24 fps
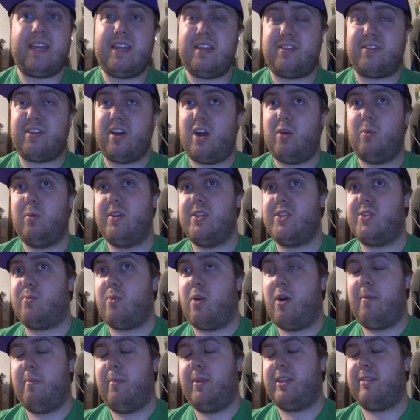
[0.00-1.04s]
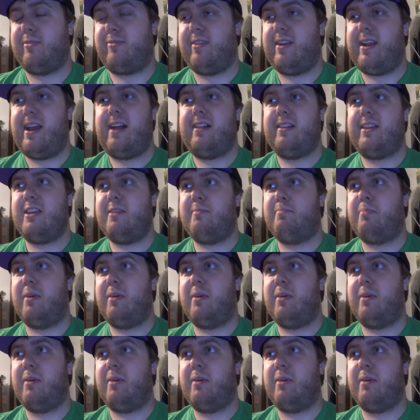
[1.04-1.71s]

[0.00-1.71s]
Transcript: he thought was wrong with the finale.